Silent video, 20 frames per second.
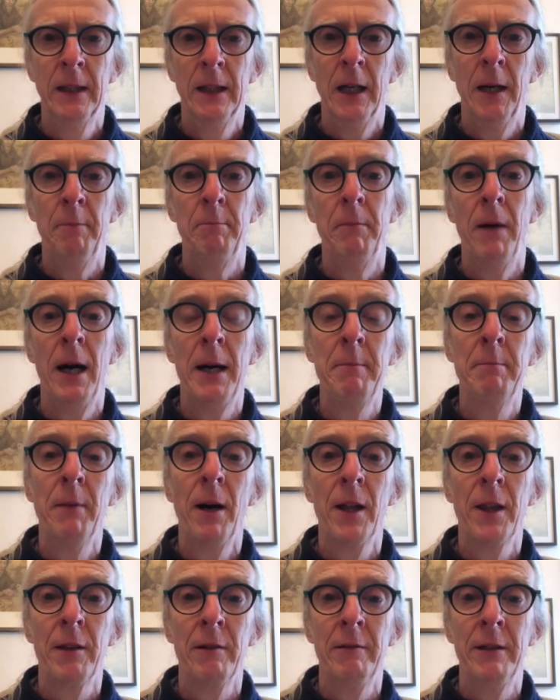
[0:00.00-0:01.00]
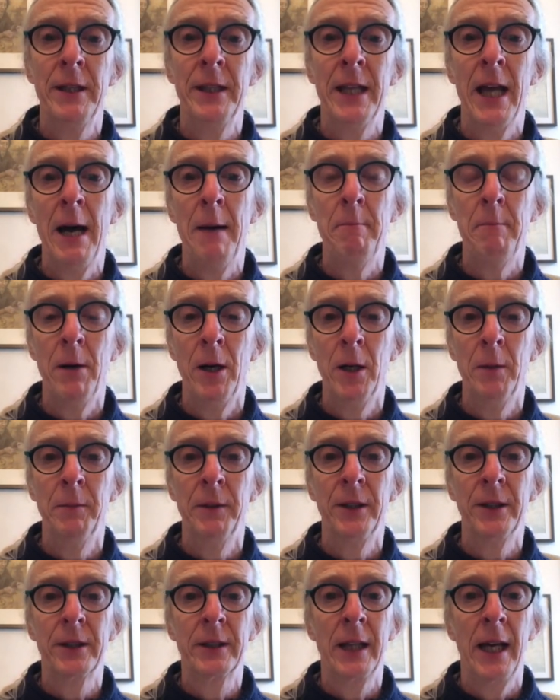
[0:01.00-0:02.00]
And my mother in that
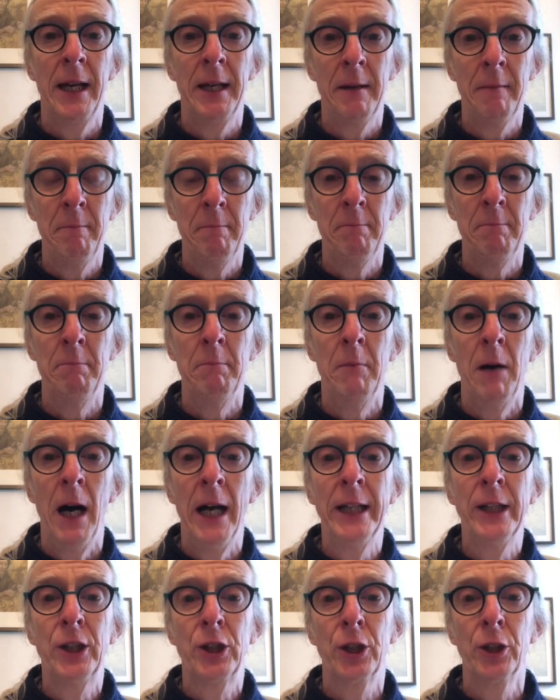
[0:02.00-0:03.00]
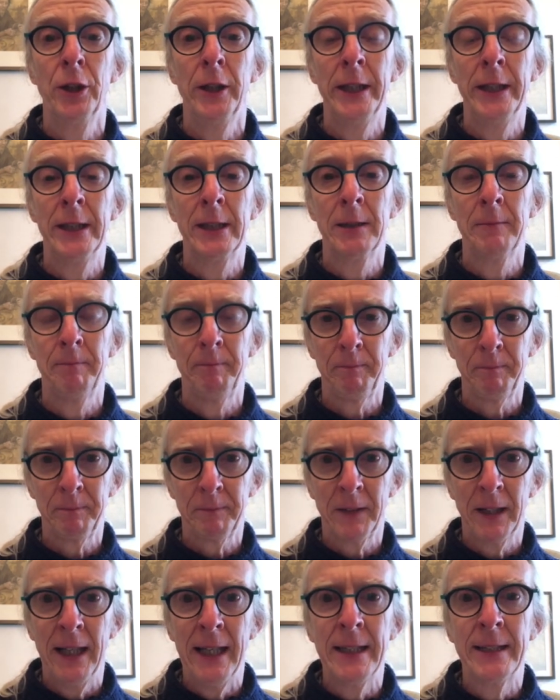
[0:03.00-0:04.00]
moment said, My choice
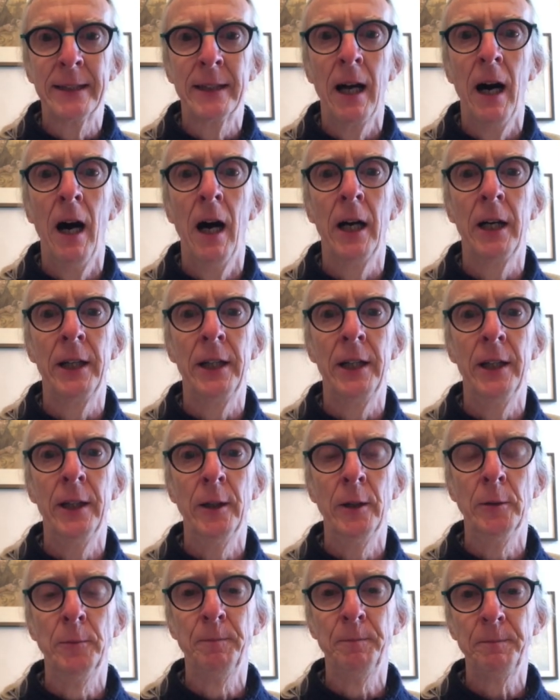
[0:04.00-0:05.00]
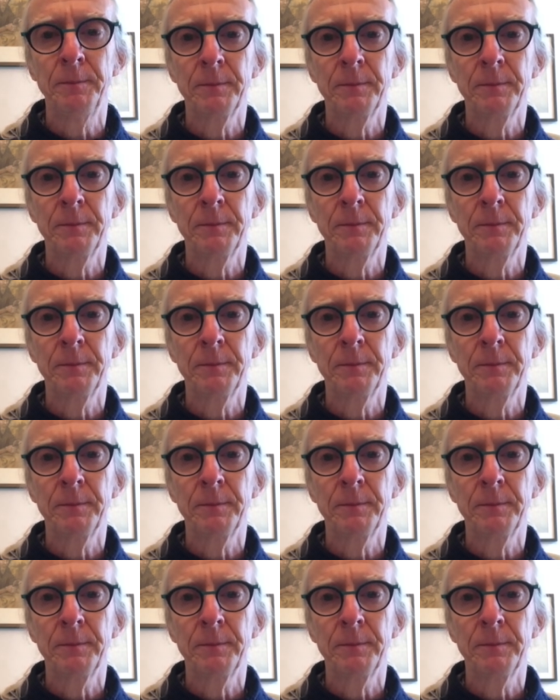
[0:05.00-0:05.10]
is to hug you.